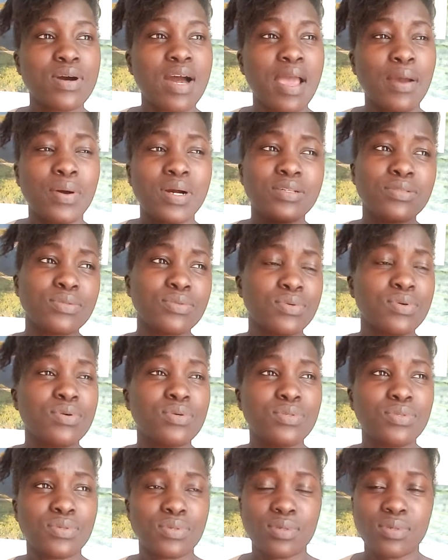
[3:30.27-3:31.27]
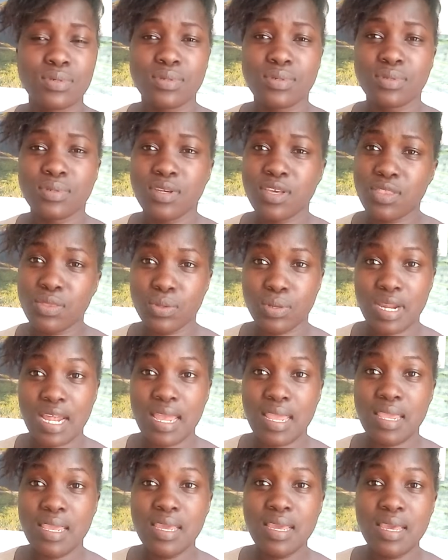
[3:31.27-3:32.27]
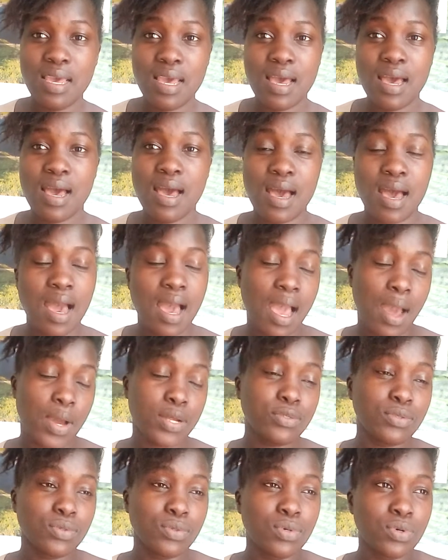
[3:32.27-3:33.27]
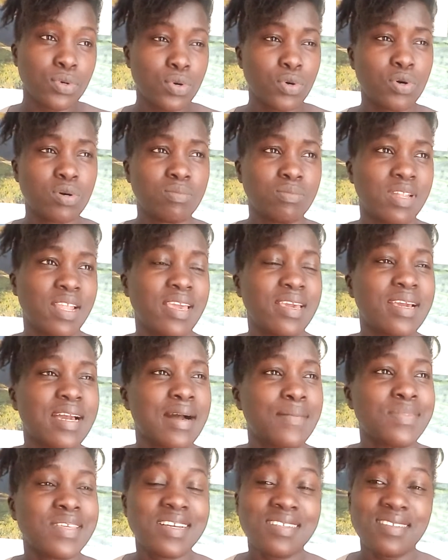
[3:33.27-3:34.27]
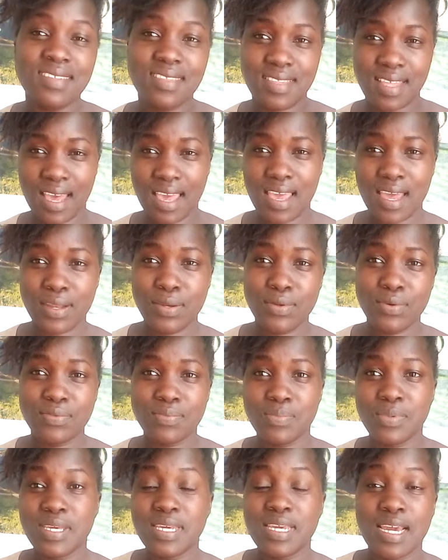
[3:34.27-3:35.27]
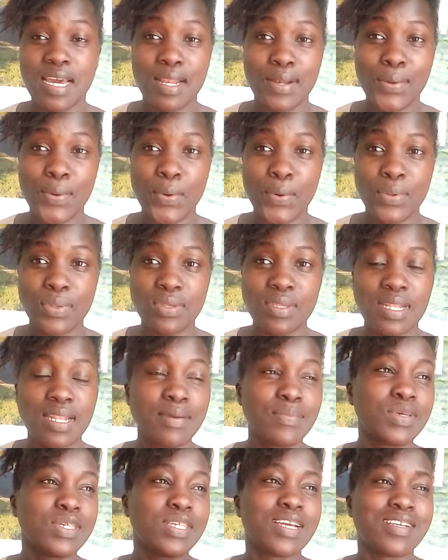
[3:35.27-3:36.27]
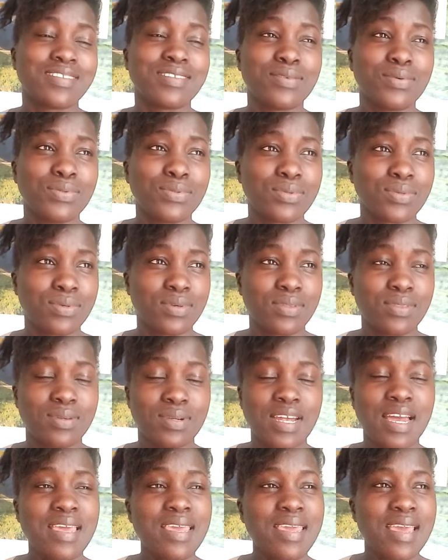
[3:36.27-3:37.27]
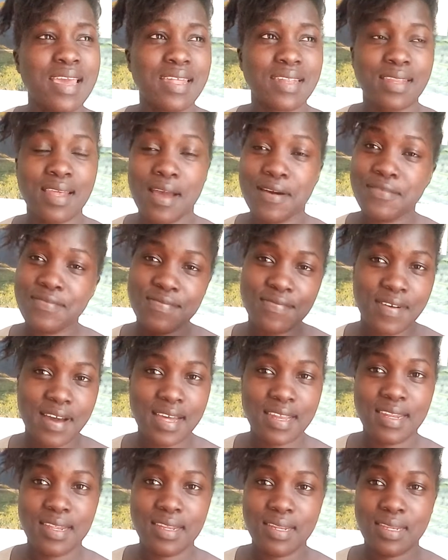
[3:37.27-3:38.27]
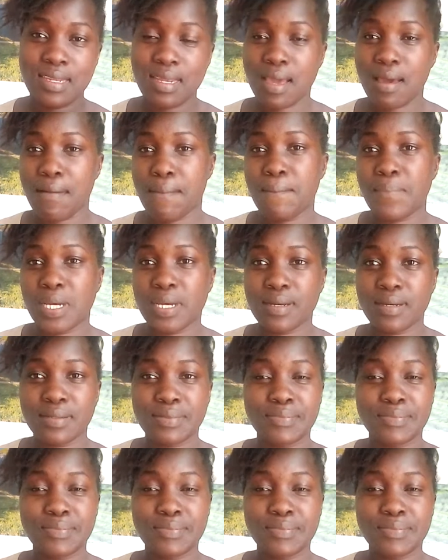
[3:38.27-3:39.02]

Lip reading: I want to go to Githurai. I want to go home. Like, I'm just tired of being alone. Let me just go to Githurai and have fun and then come back.